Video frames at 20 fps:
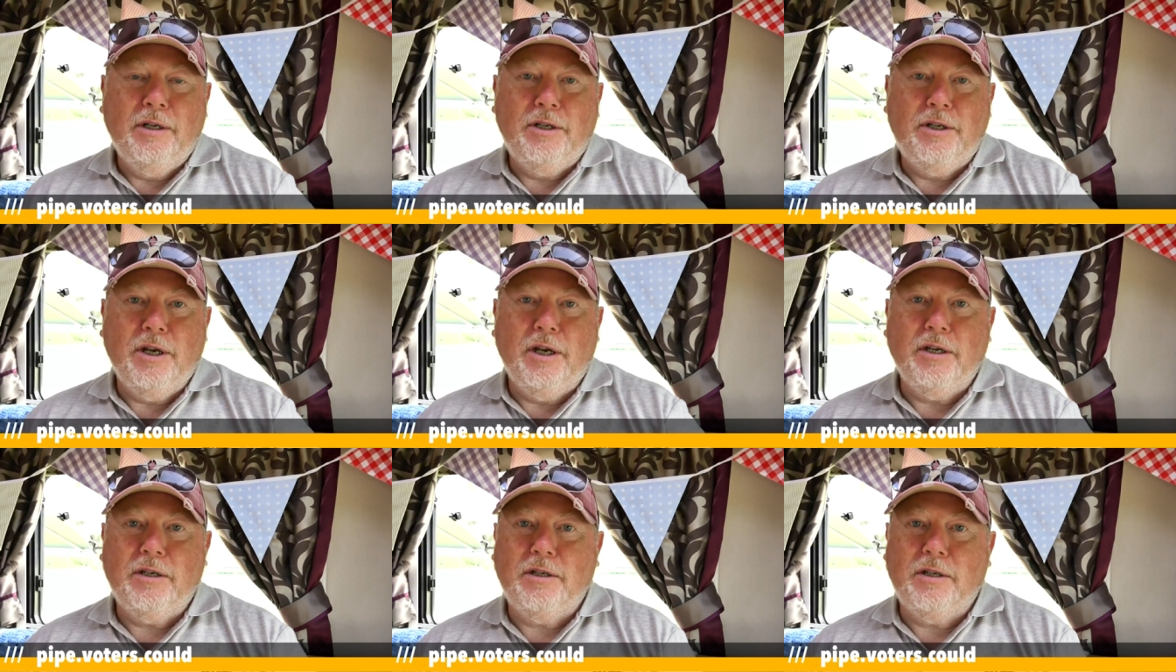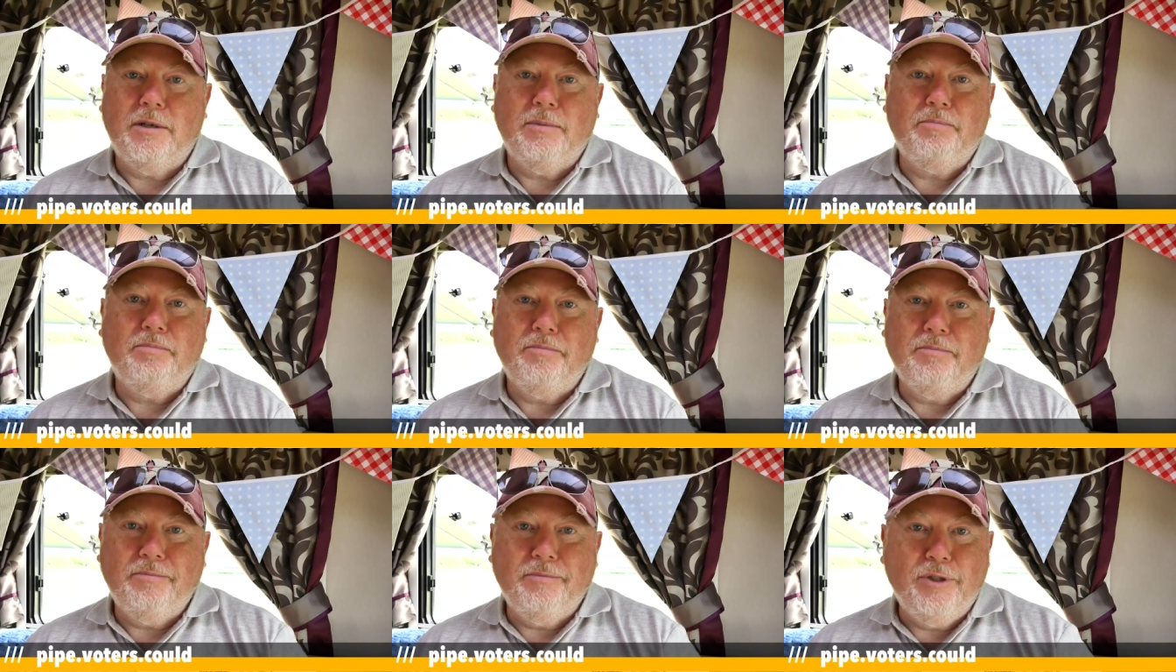just
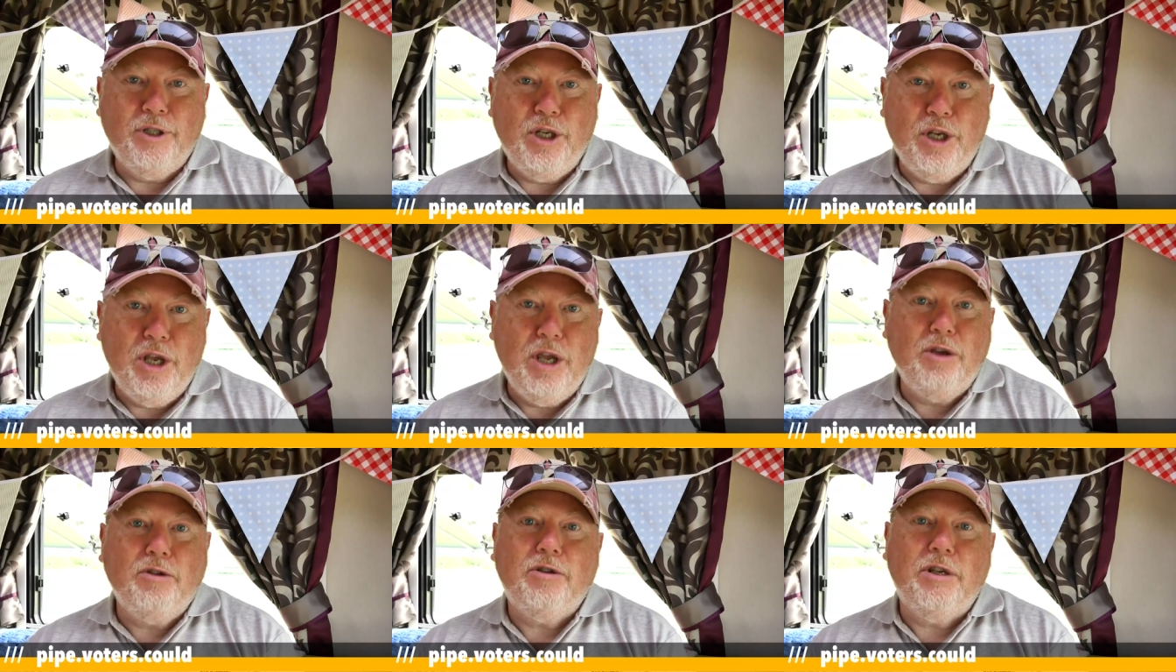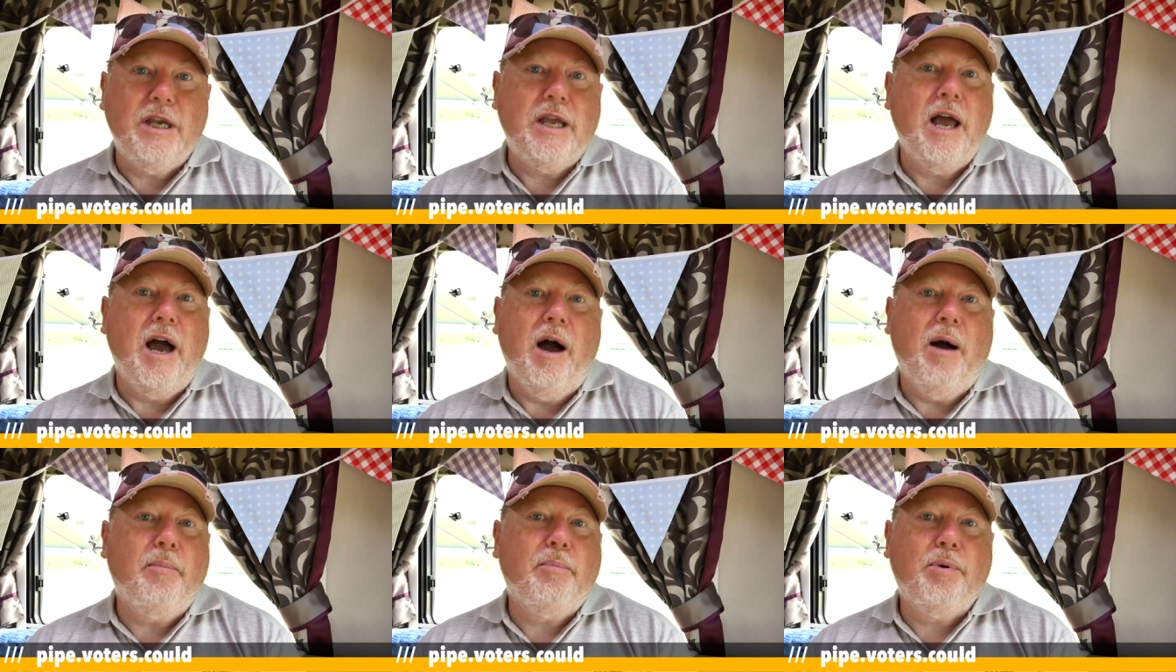
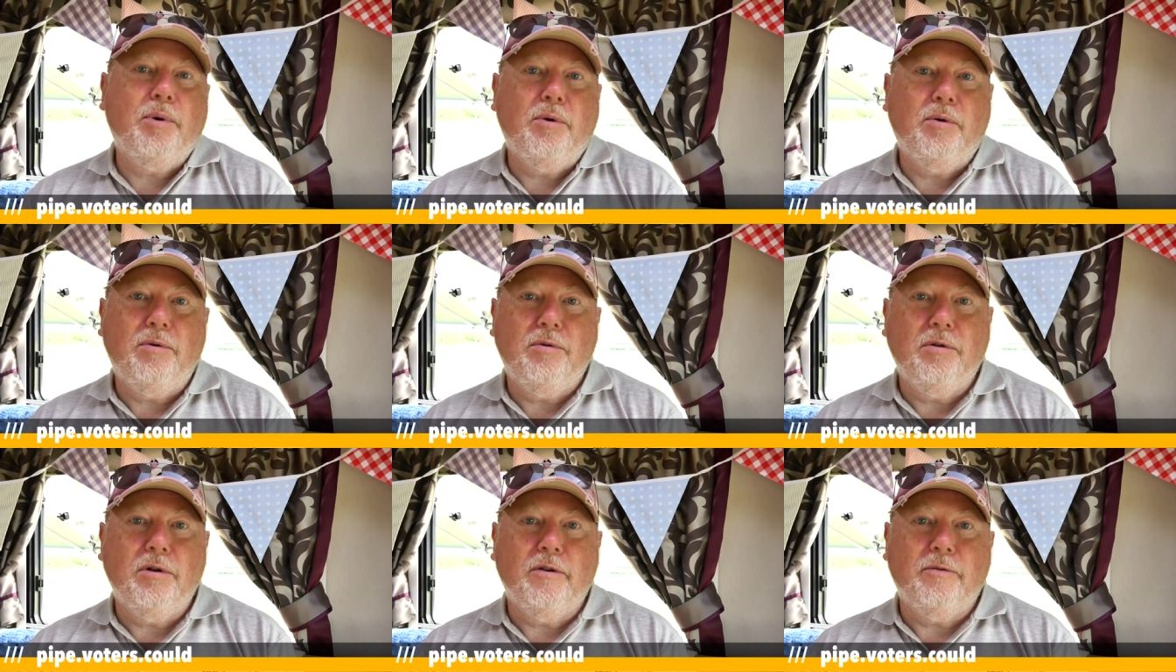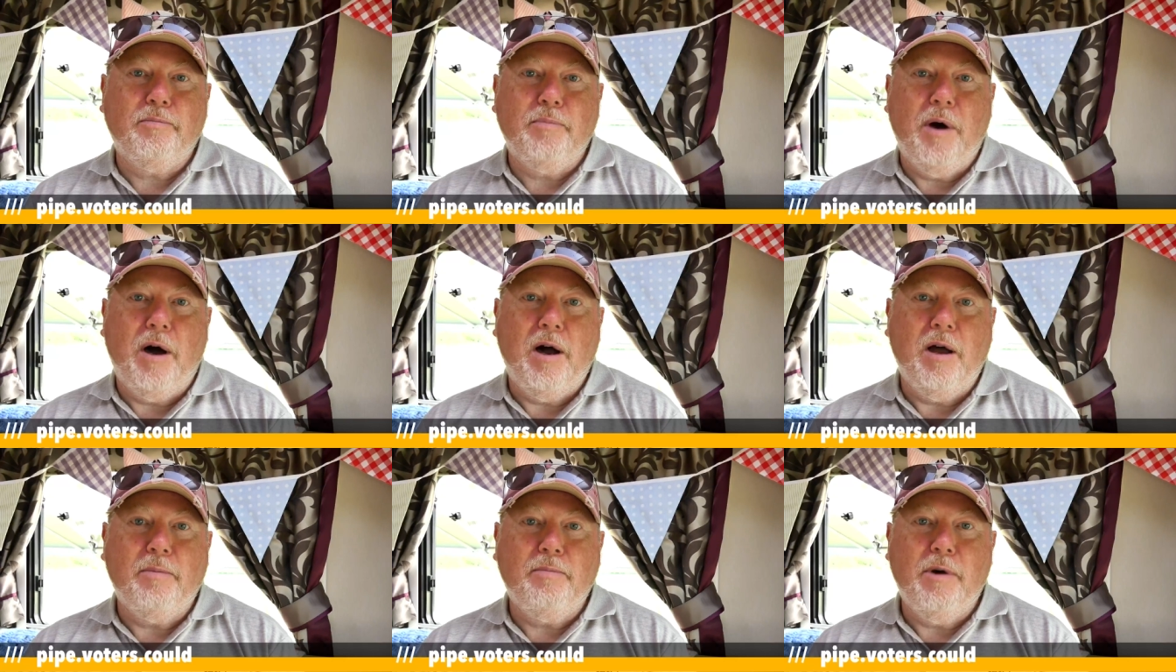using up all of
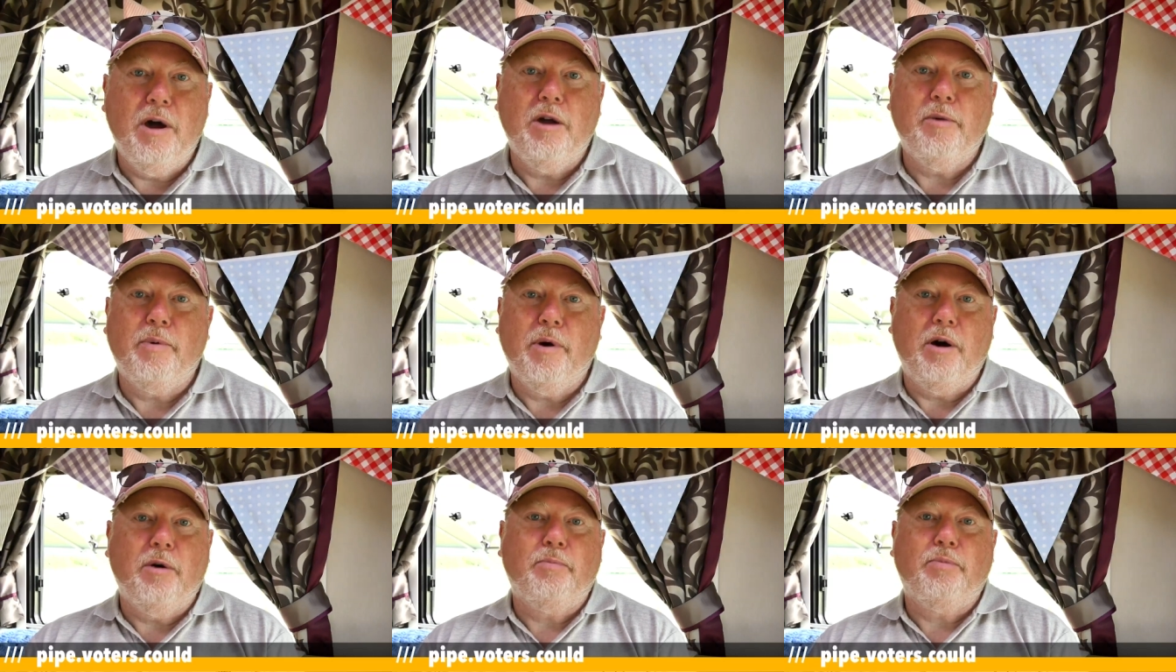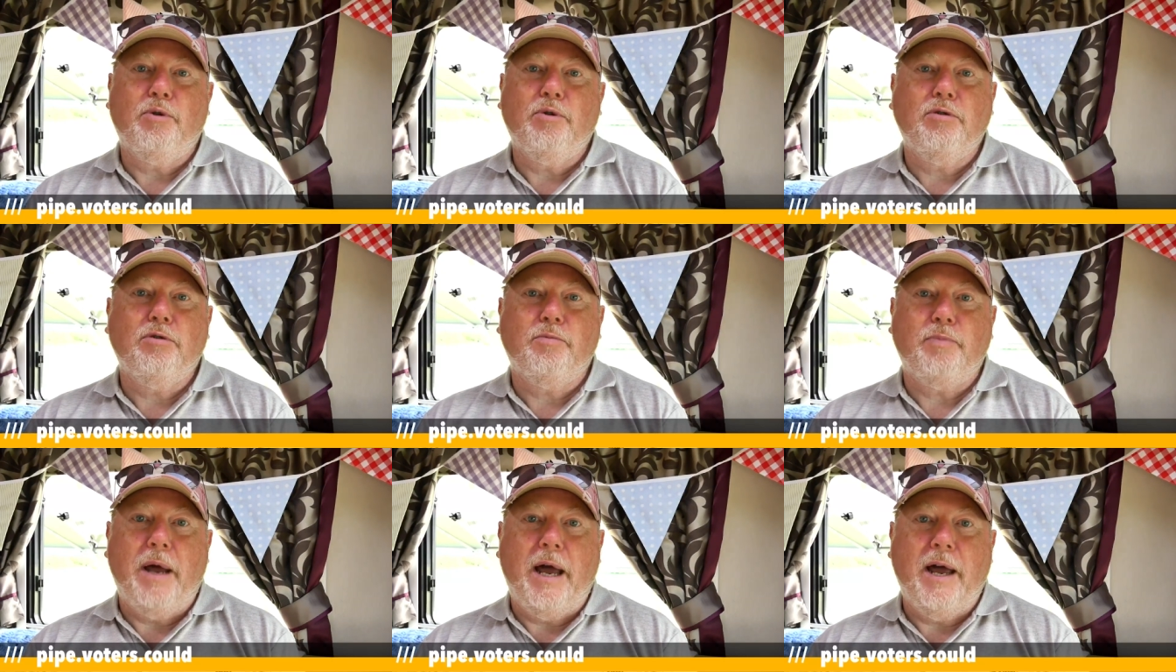my mobile
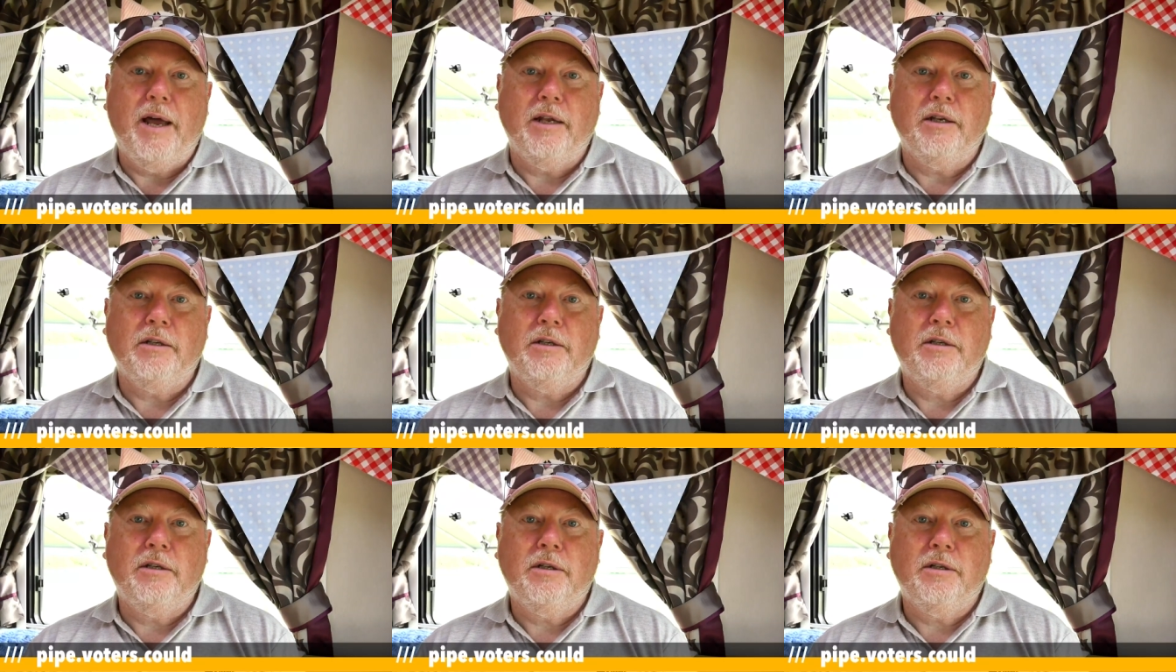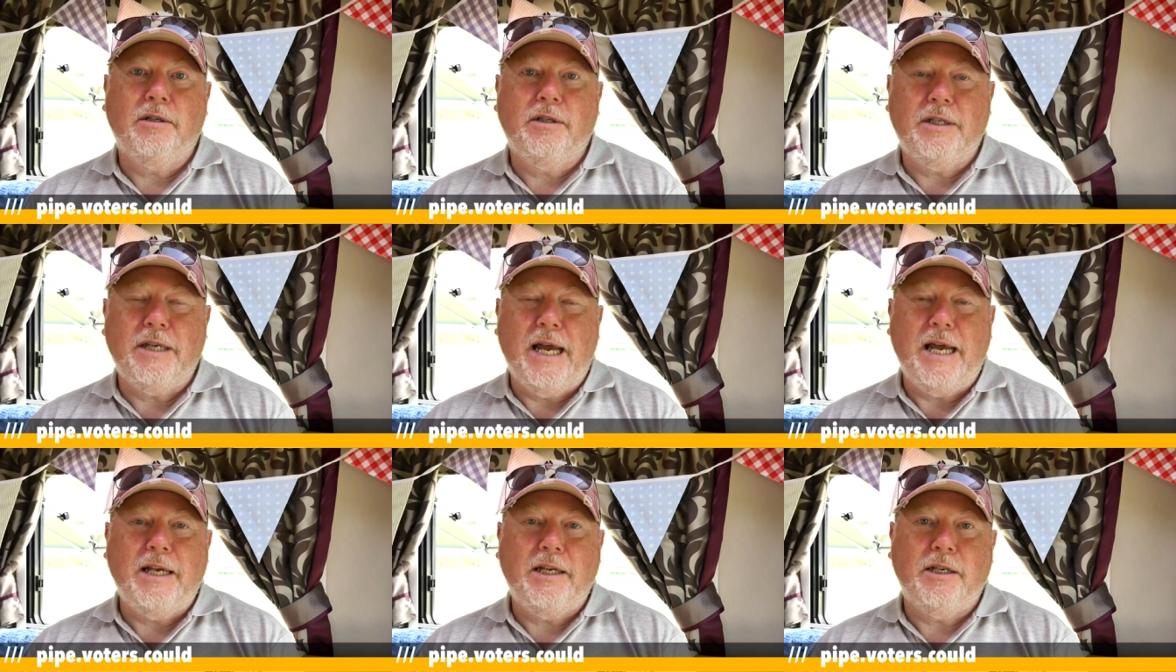
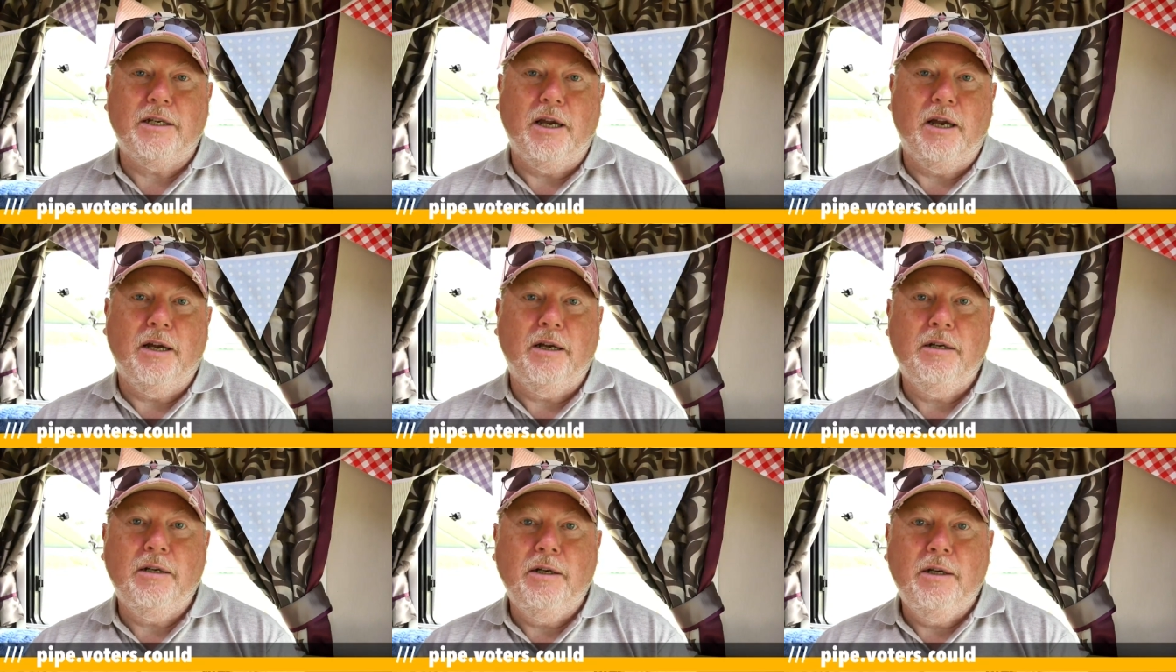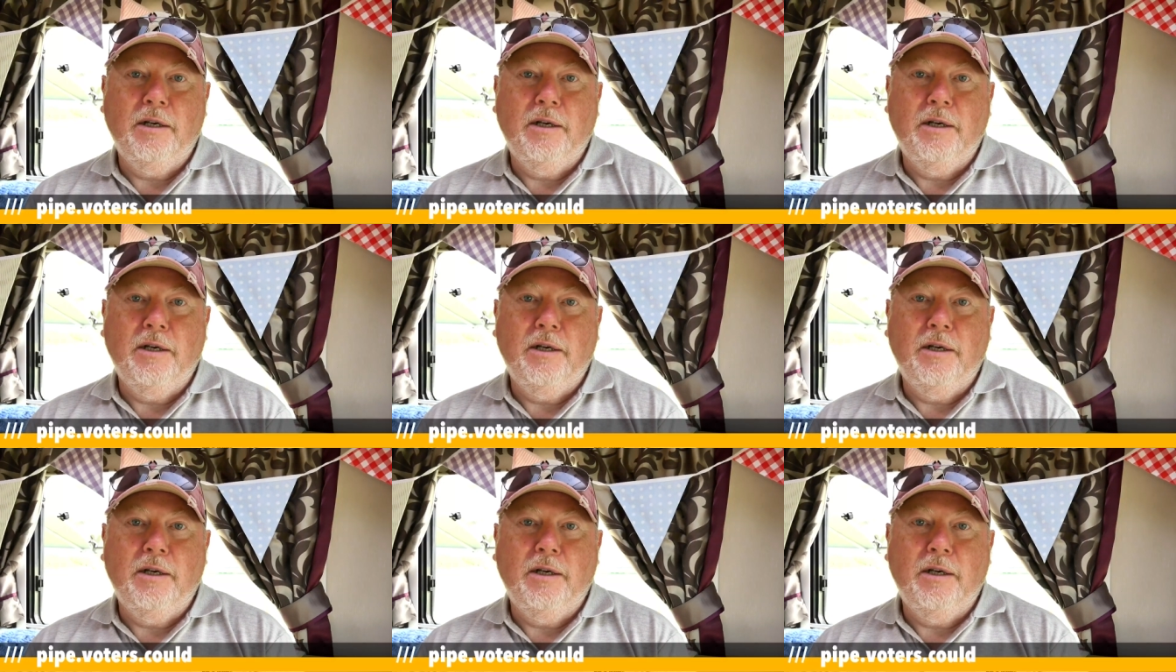broadband data